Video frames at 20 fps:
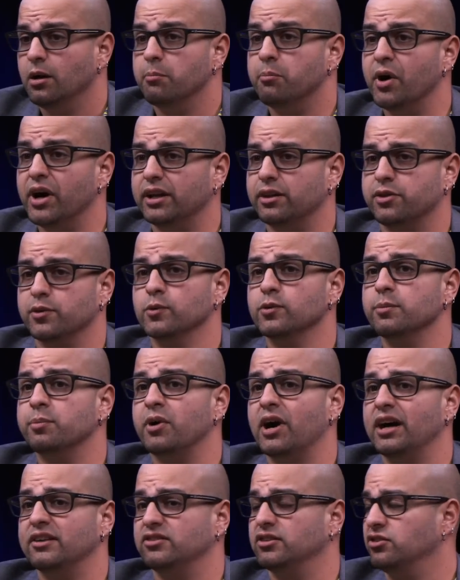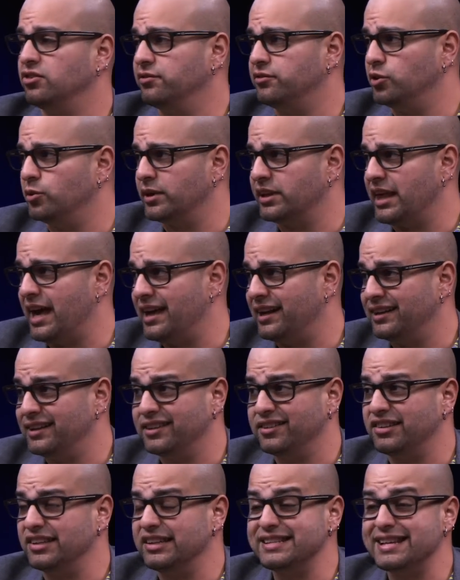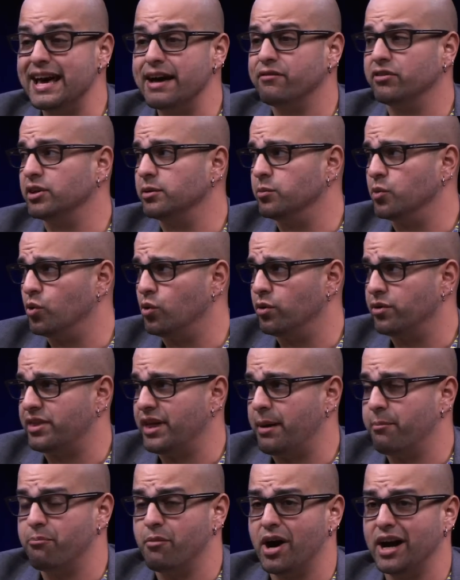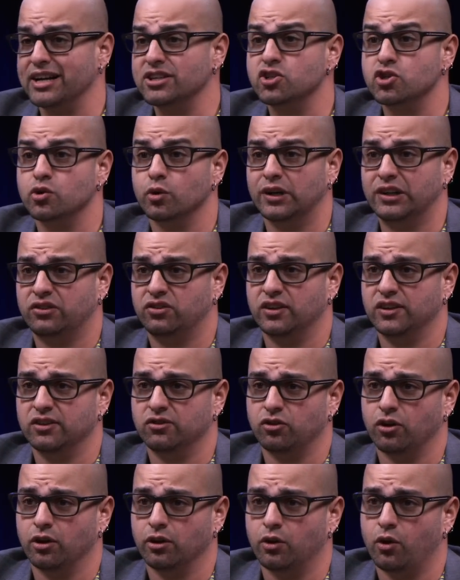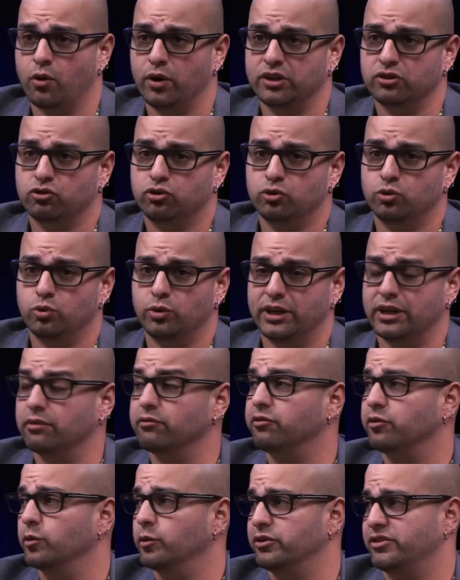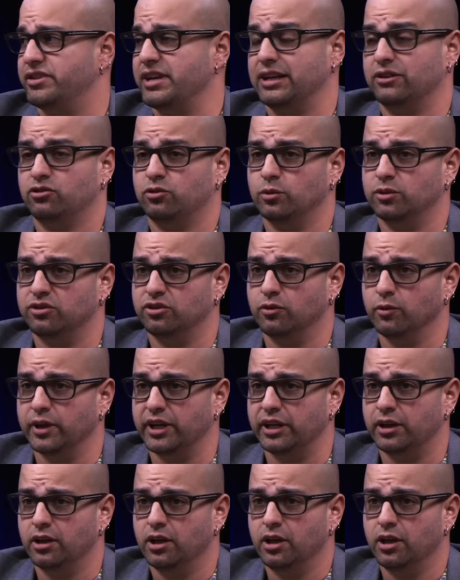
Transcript: But through the process of doing that, it is inevitable that my choices are going to influence that to a degree.